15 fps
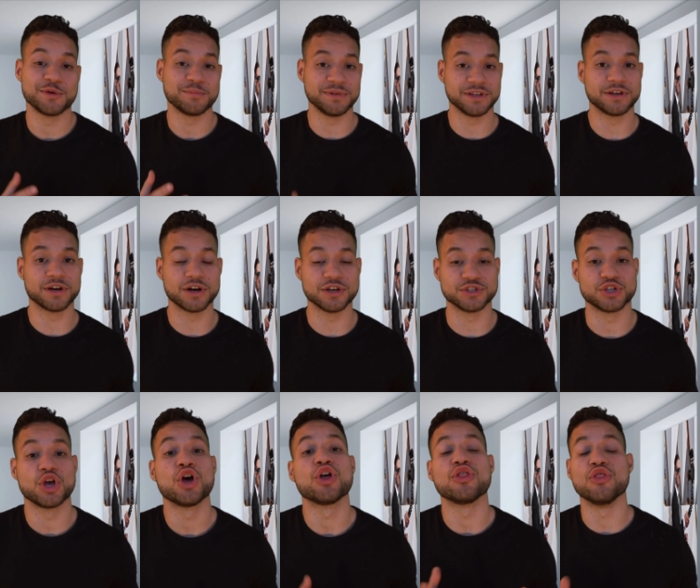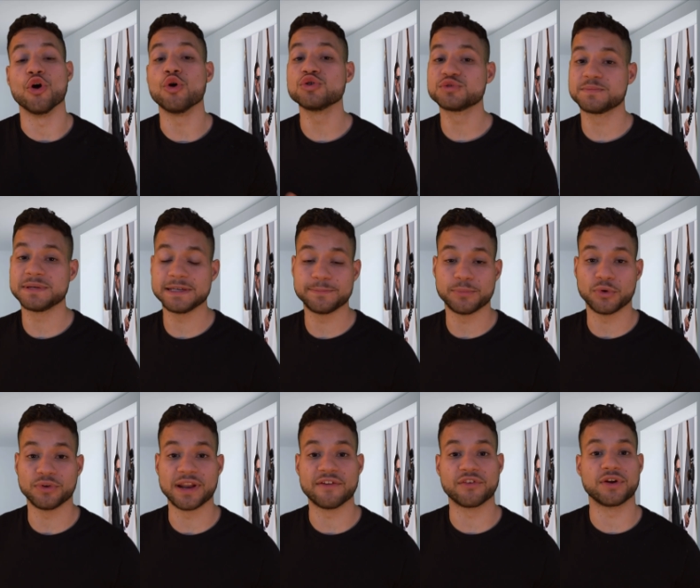because those
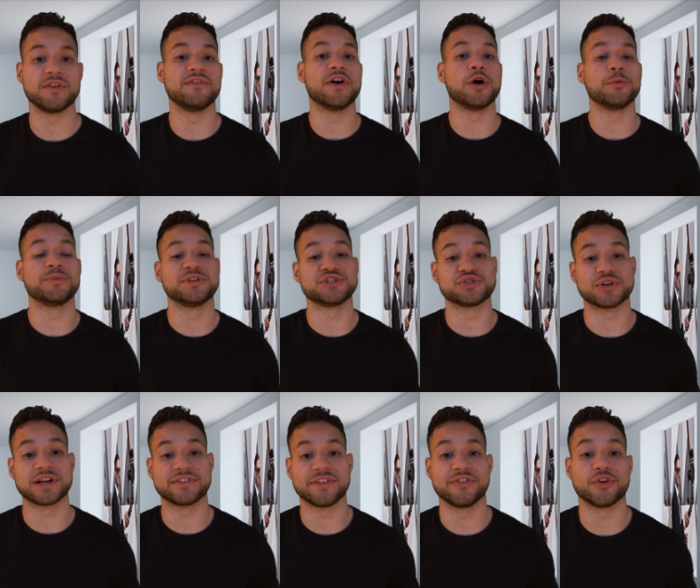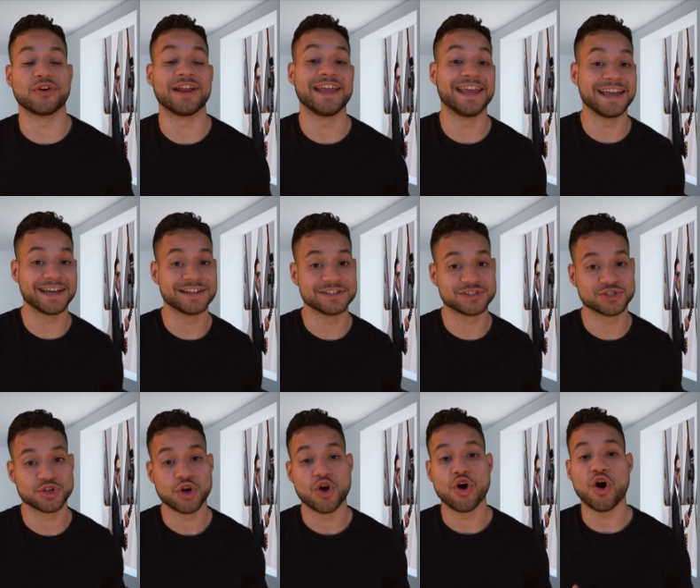people never developed the strength in their
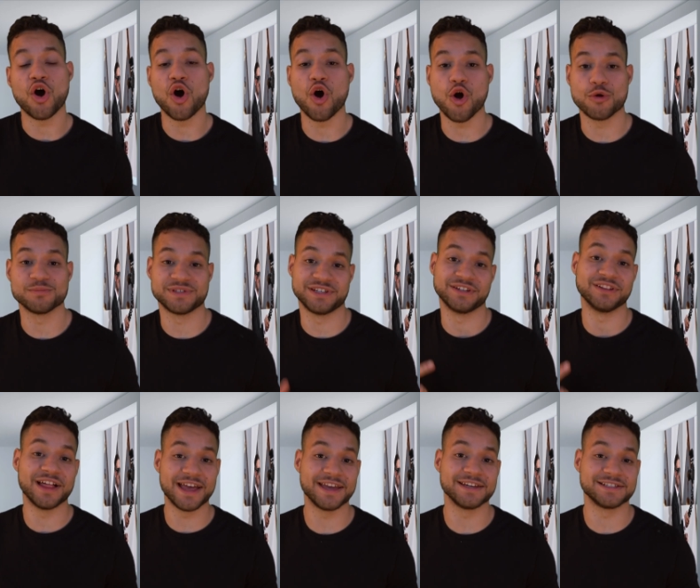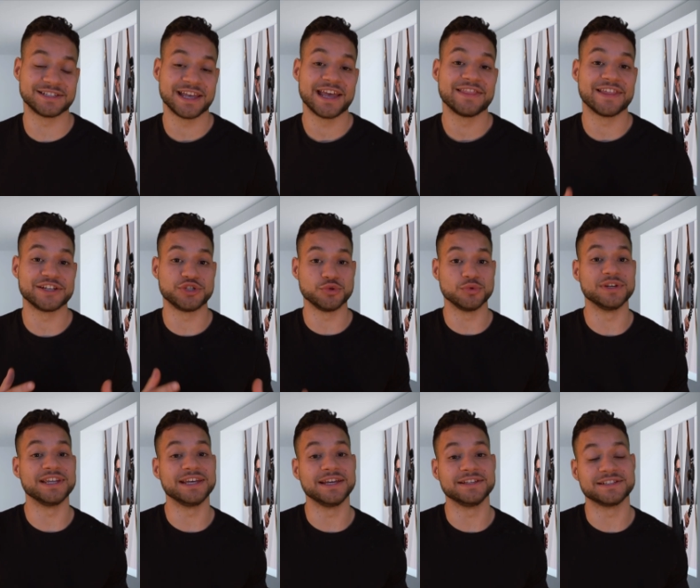hands, arms, and legs that you
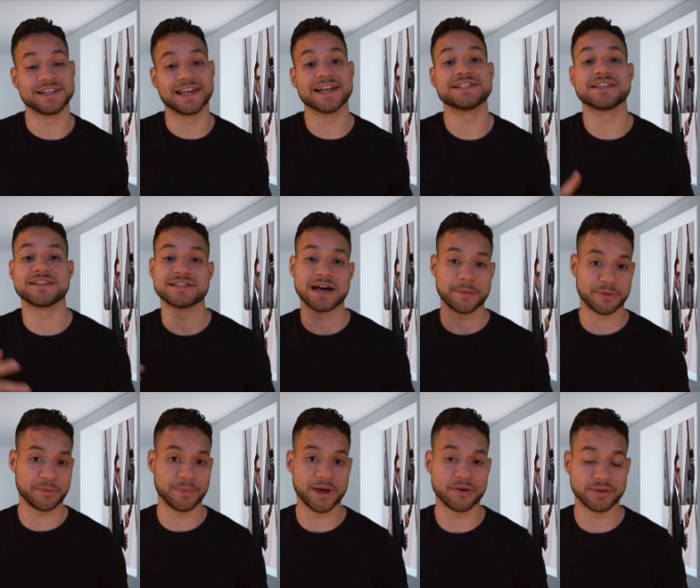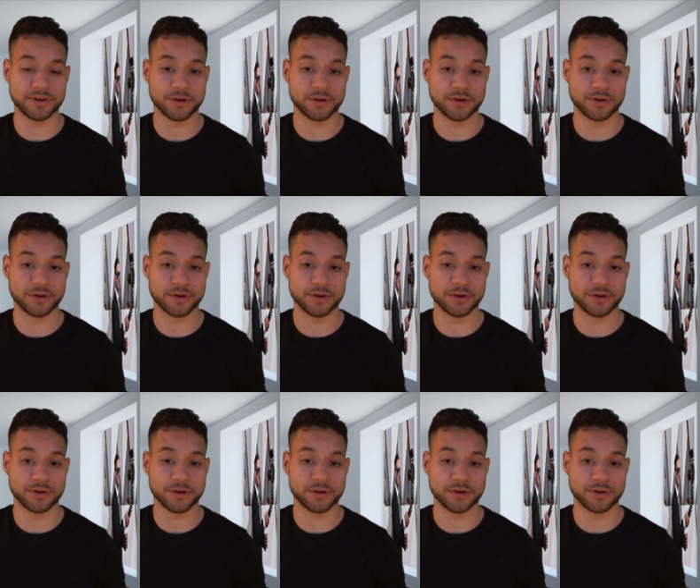need to get to the top of the mountain.